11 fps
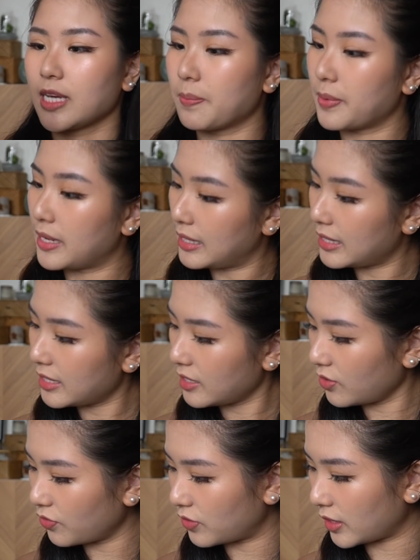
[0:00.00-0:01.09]
I
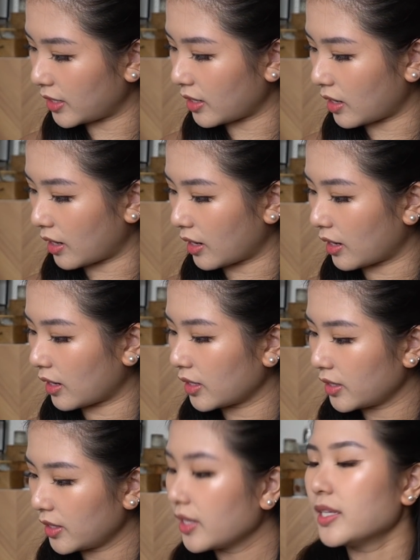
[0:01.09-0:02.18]
believe they are
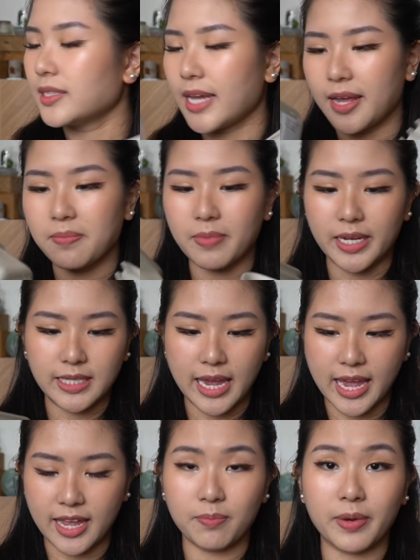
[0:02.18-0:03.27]
10 by
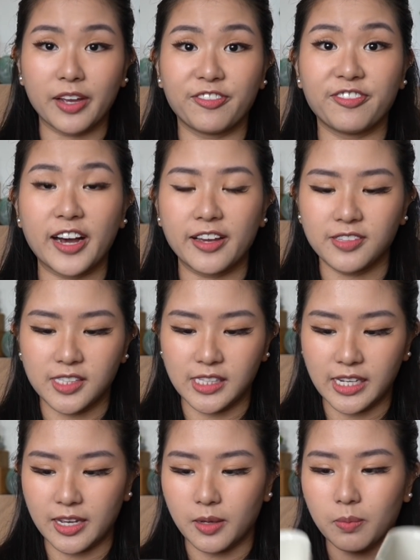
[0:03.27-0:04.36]
10 by 5
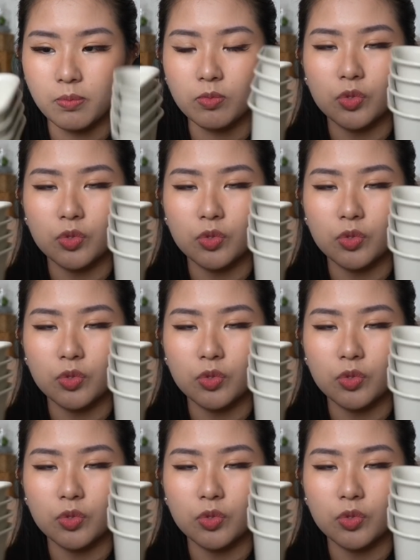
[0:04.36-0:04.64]
cm,